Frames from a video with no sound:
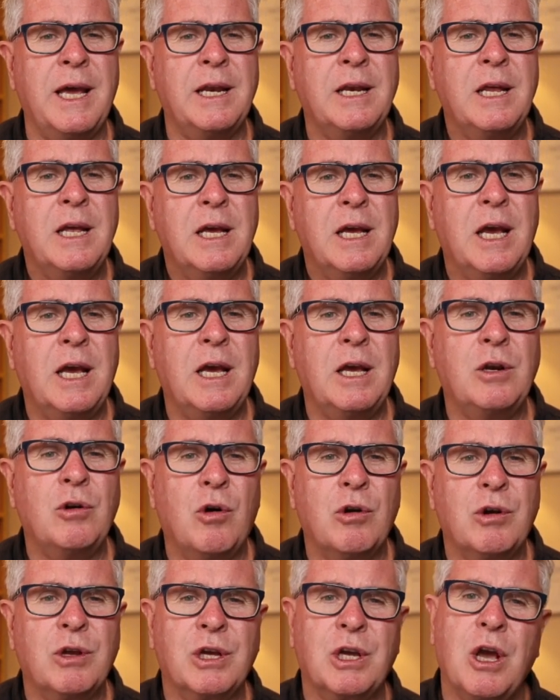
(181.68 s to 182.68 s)
that, and
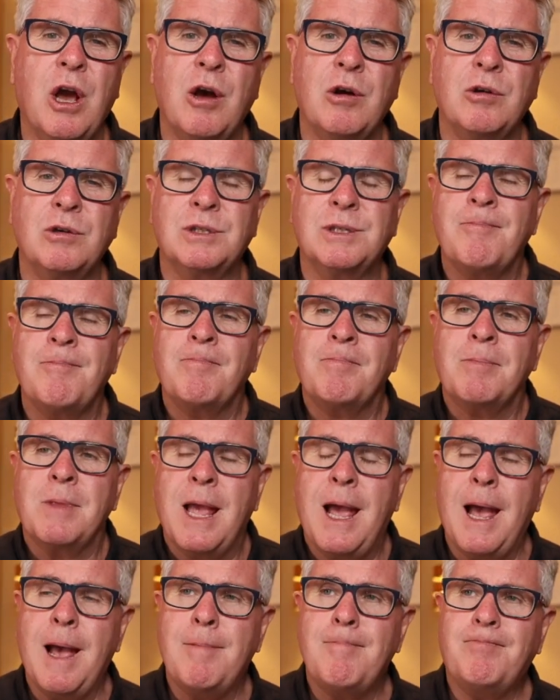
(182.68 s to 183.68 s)
on it goes.
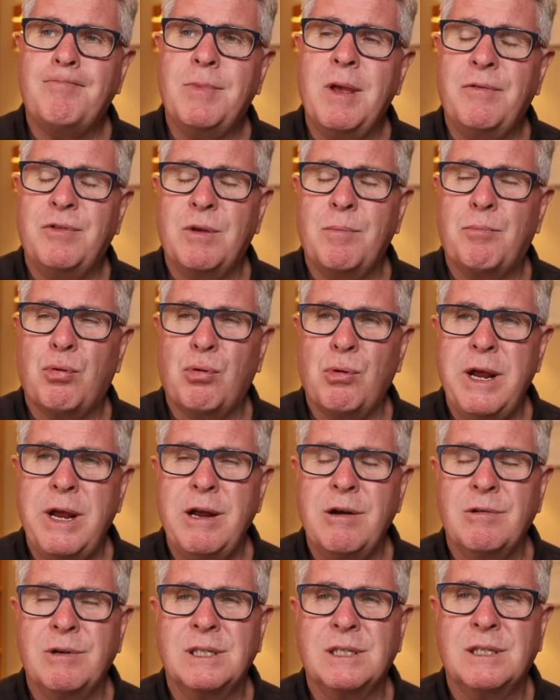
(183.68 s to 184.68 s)
If the
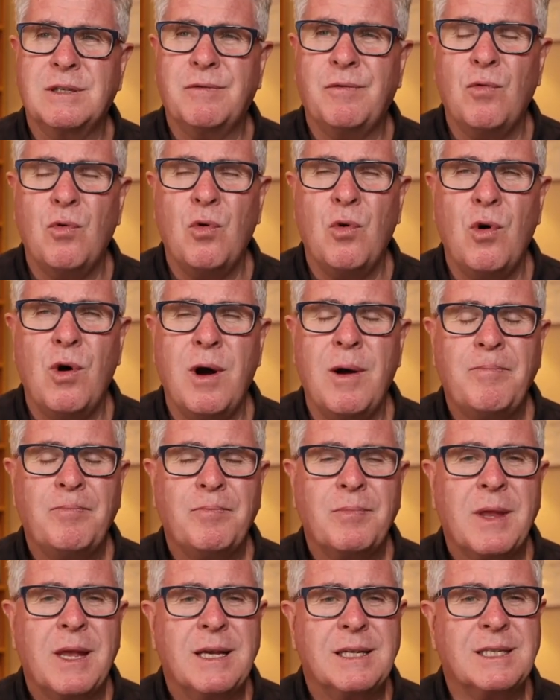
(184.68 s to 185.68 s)
prayer is for
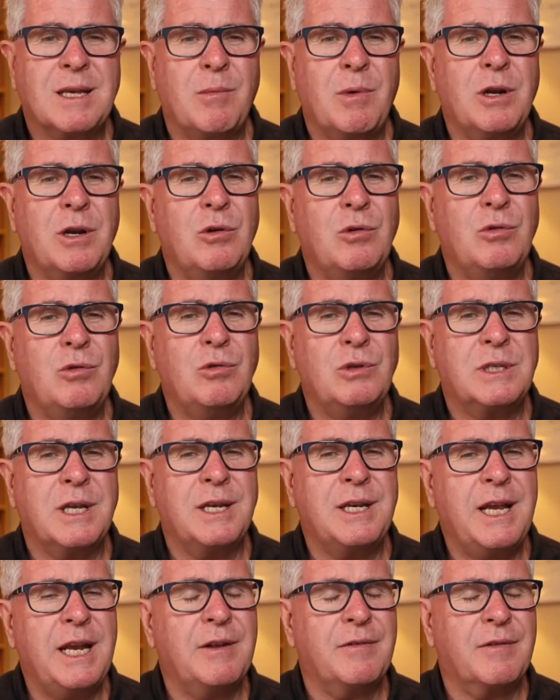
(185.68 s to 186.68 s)
someone who's
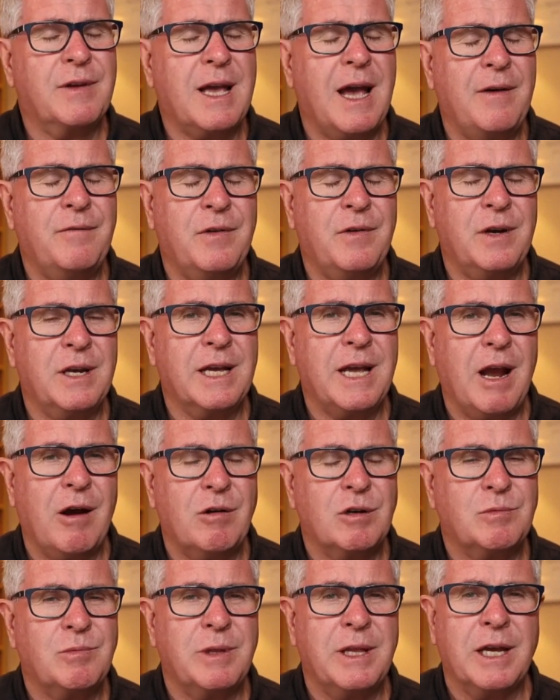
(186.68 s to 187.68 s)
in need of comfort,
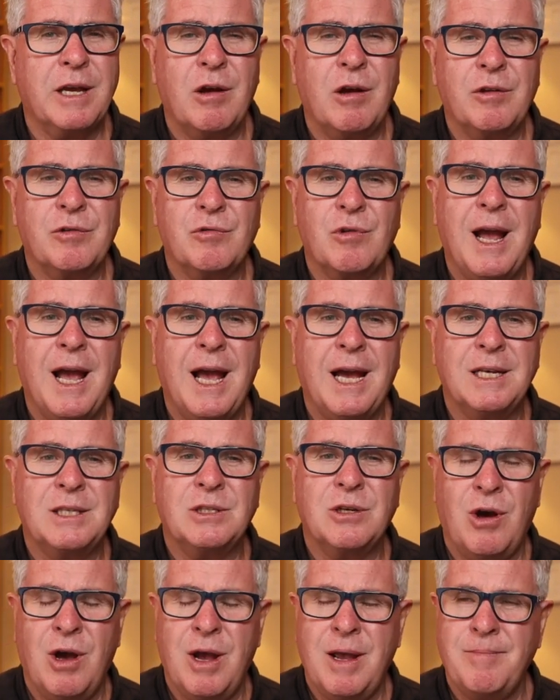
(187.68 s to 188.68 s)
encouragement, they're going through a
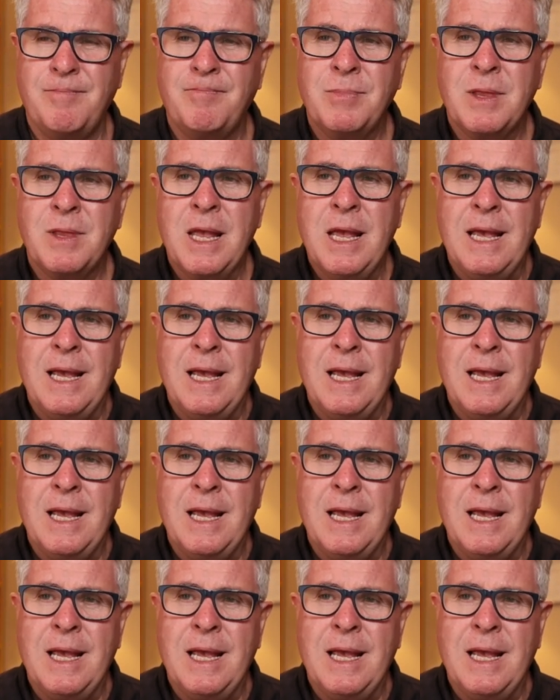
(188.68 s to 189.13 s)
hard time,